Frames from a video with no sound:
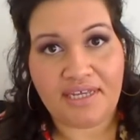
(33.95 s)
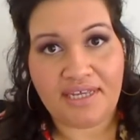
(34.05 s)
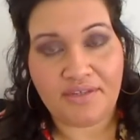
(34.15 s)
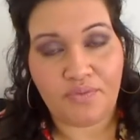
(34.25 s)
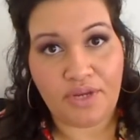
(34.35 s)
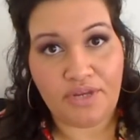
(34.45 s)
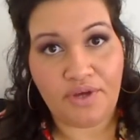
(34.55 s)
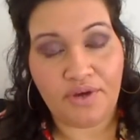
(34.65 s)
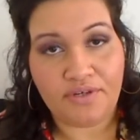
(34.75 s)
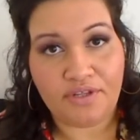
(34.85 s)
is when you
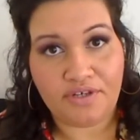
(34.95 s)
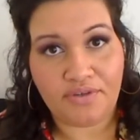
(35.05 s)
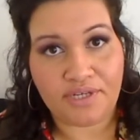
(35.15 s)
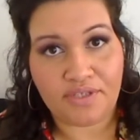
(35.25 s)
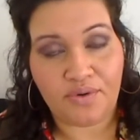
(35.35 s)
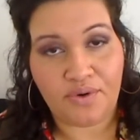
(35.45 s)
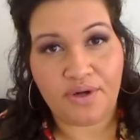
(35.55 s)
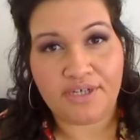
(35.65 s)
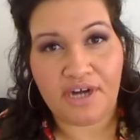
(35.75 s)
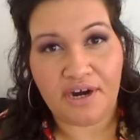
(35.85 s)
go to the drugstore
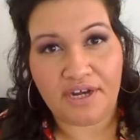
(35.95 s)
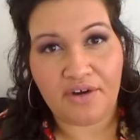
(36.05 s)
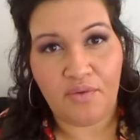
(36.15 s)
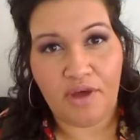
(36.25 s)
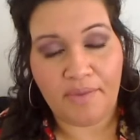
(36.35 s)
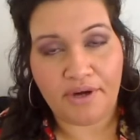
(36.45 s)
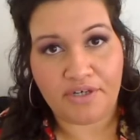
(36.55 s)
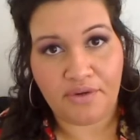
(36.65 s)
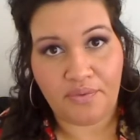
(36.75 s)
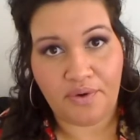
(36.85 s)
or Target or
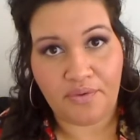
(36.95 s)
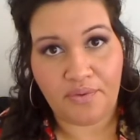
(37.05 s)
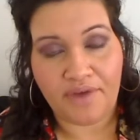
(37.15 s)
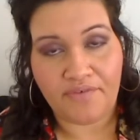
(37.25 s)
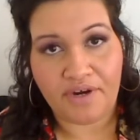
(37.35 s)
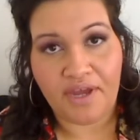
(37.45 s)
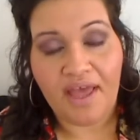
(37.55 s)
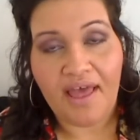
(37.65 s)
Walmart or wherever,